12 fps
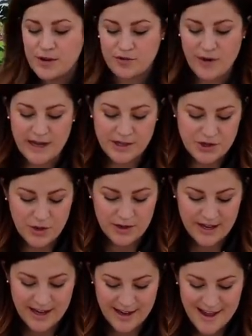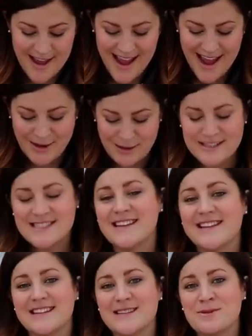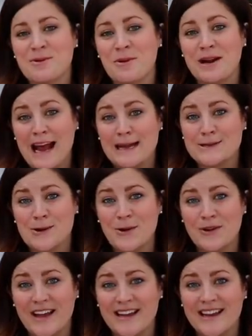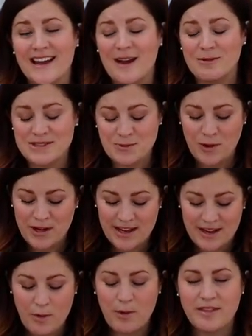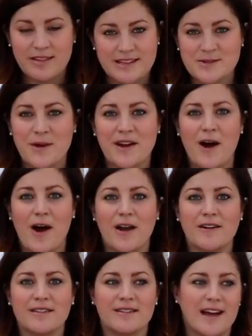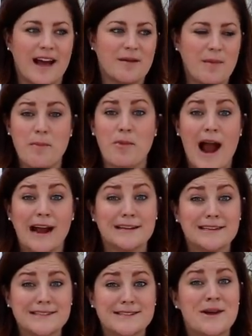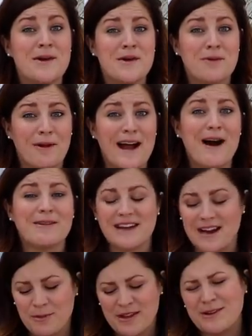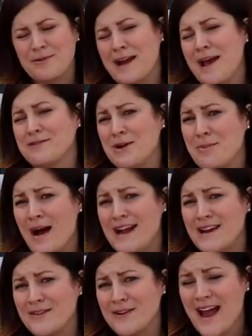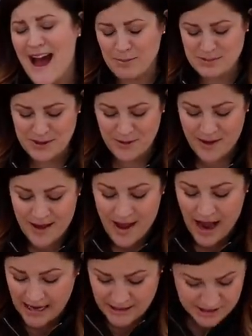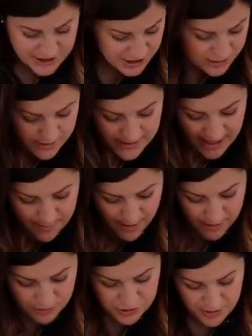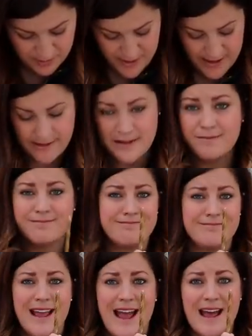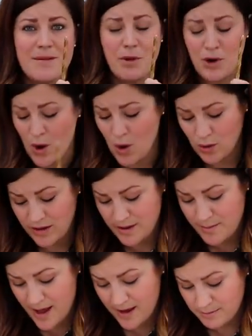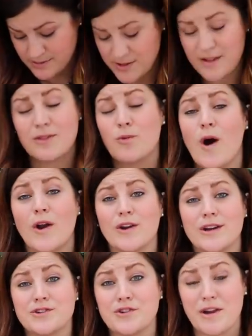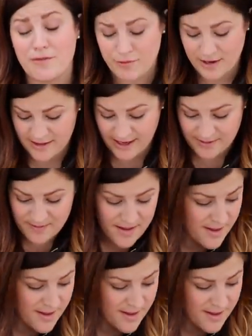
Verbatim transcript: a drainage hole in. And you can see that this one already has a hole in it. I was working with this one on the, kind of my practice round, and I really didn't wanna have to go buy another cap. So I just used a metal drill bit and put a hole in the bottom so that the water can drain freely.